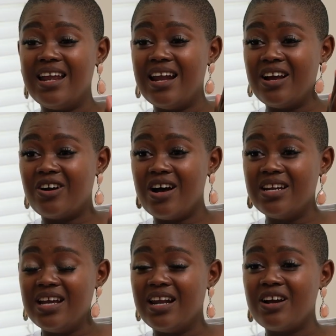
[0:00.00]
And I
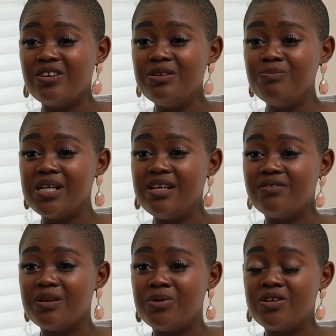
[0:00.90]
got in. I couldn't
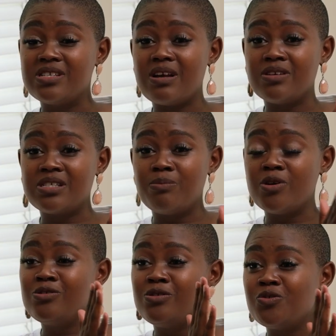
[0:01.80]
believe it because I was
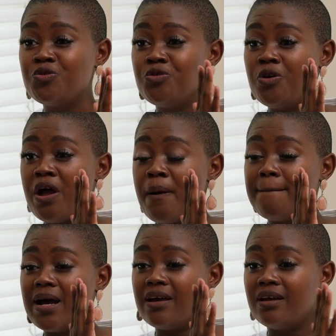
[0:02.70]
supposed to do
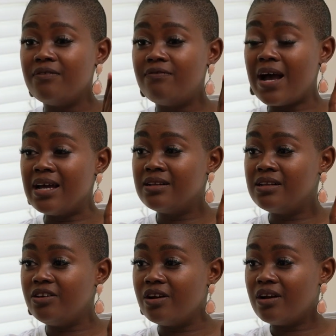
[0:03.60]
my
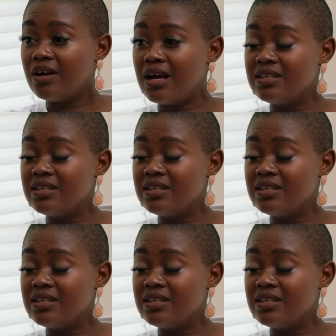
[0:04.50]
final year.